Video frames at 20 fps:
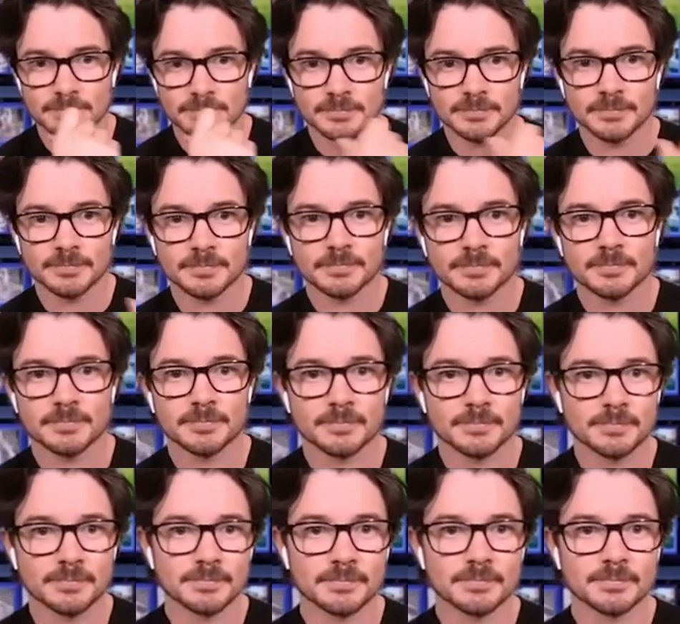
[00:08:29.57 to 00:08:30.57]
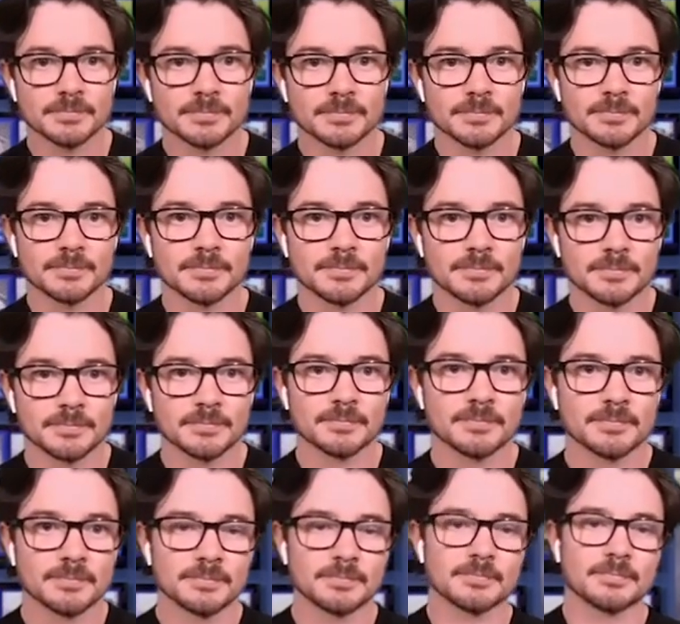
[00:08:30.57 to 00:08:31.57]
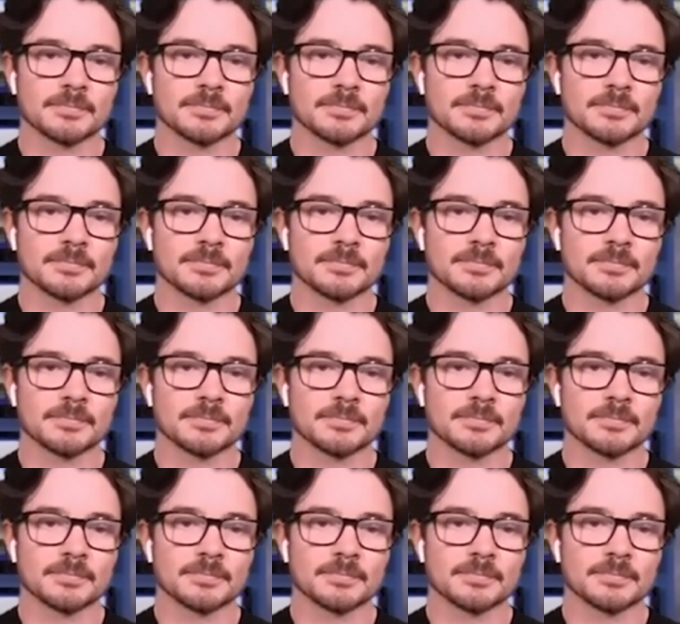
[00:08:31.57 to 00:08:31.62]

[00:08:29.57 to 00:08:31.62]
(not speaking)